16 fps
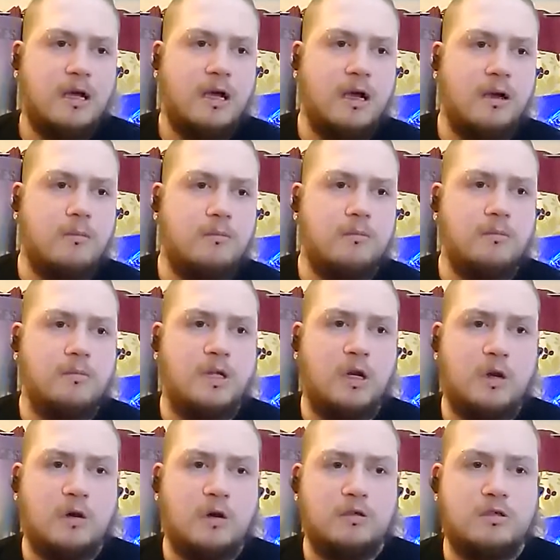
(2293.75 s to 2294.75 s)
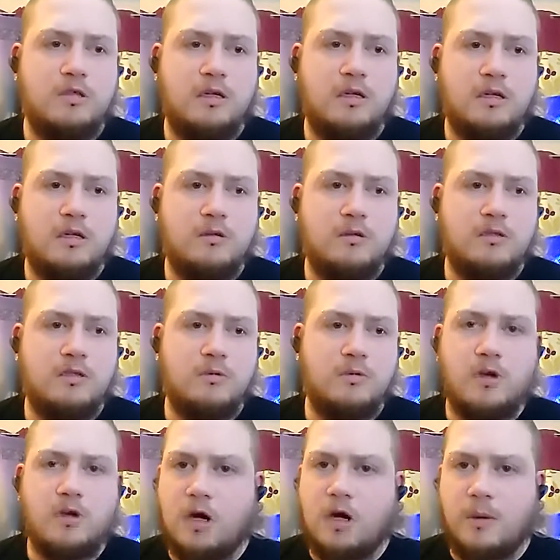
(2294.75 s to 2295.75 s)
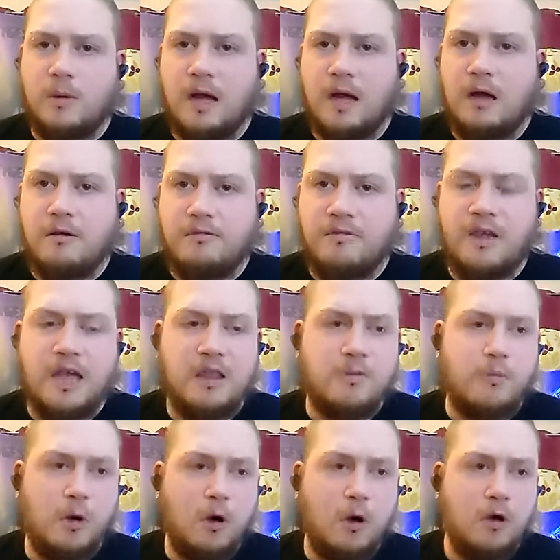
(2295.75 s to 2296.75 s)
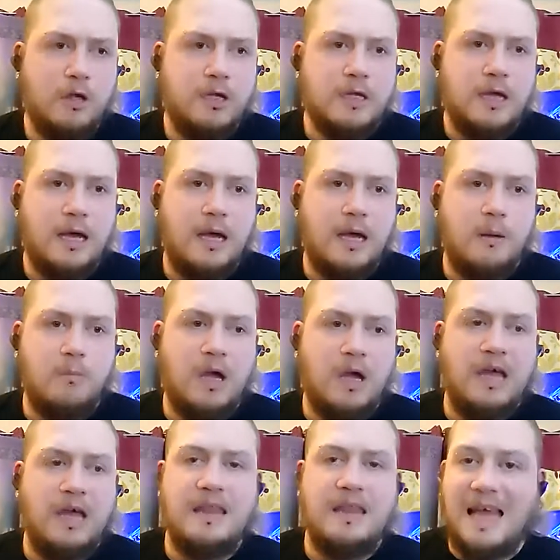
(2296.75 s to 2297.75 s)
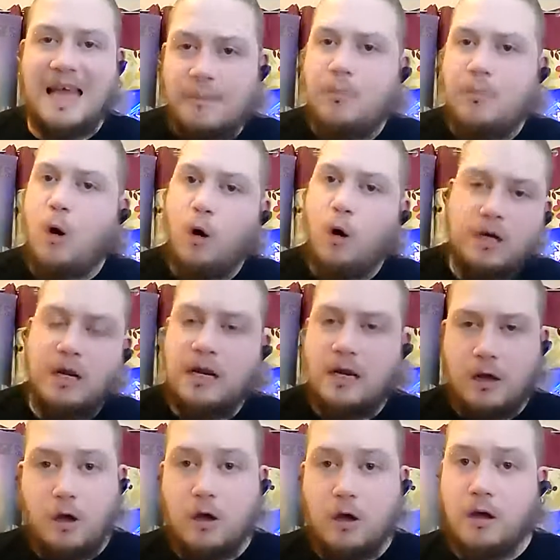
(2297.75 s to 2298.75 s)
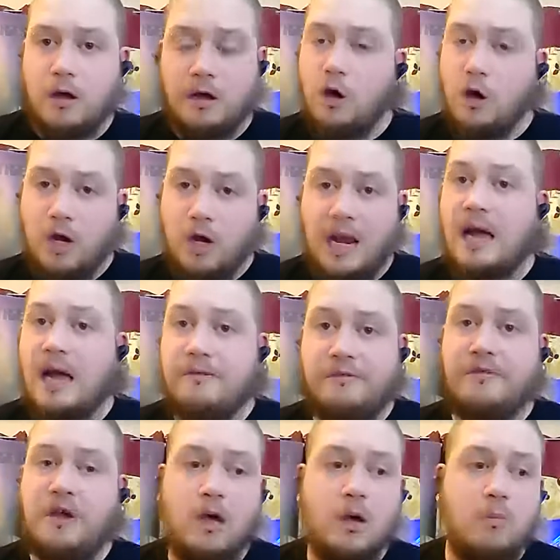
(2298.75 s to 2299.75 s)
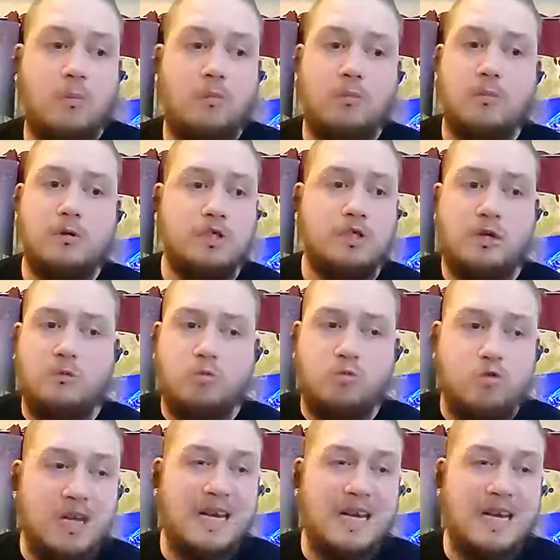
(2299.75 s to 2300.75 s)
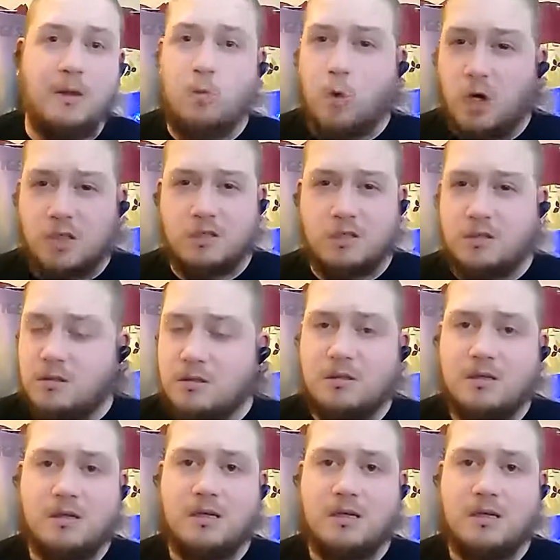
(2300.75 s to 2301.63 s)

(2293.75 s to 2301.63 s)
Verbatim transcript: um, you know she she would talk about her faith, but um, at that point in her in her life, um, she really wasn't